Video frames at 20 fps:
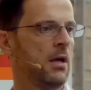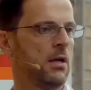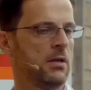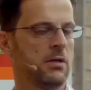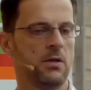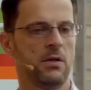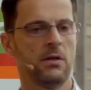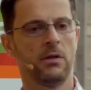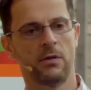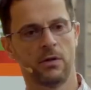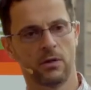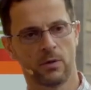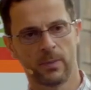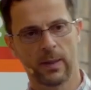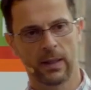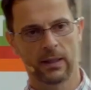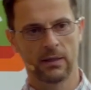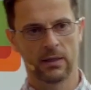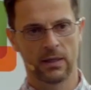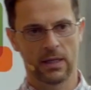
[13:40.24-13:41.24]
you need to
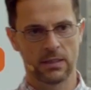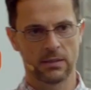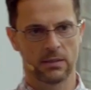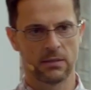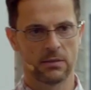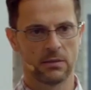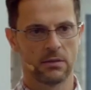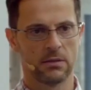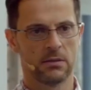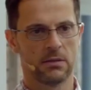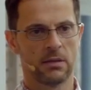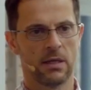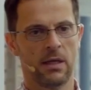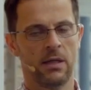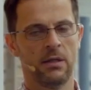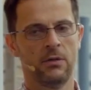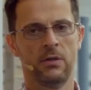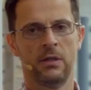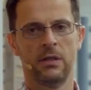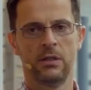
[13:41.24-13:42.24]
respect the licenses.
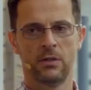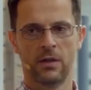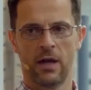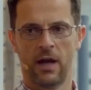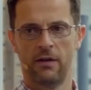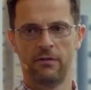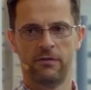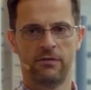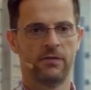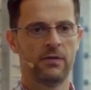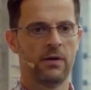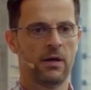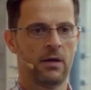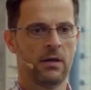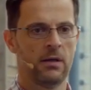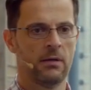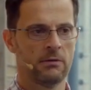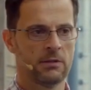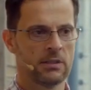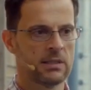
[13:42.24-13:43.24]
And you need to have
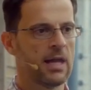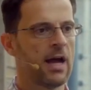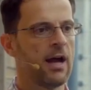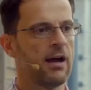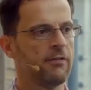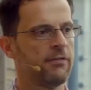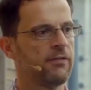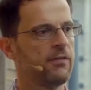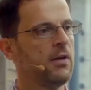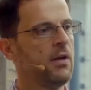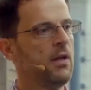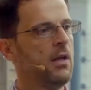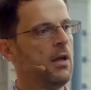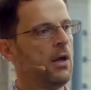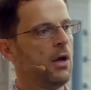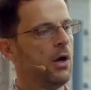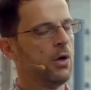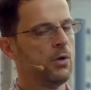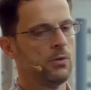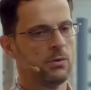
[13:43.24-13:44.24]
staff
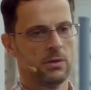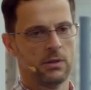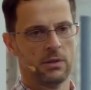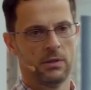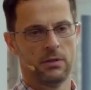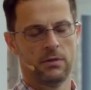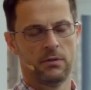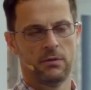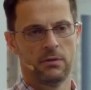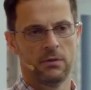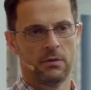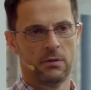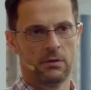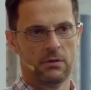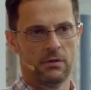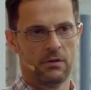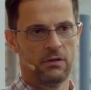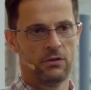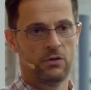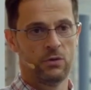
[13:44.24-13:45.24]
who would
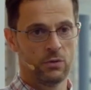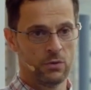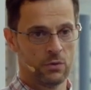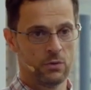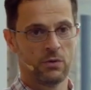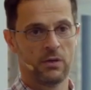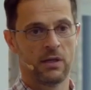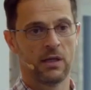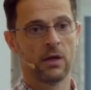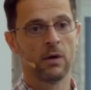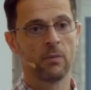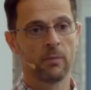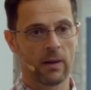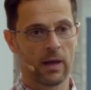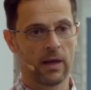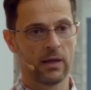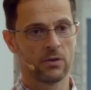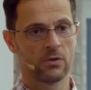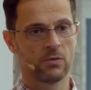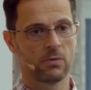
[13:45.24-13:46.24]
do the
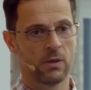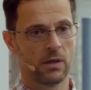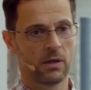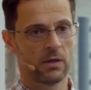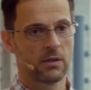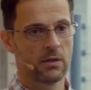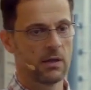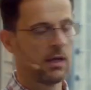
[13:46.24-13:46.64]
compliance work.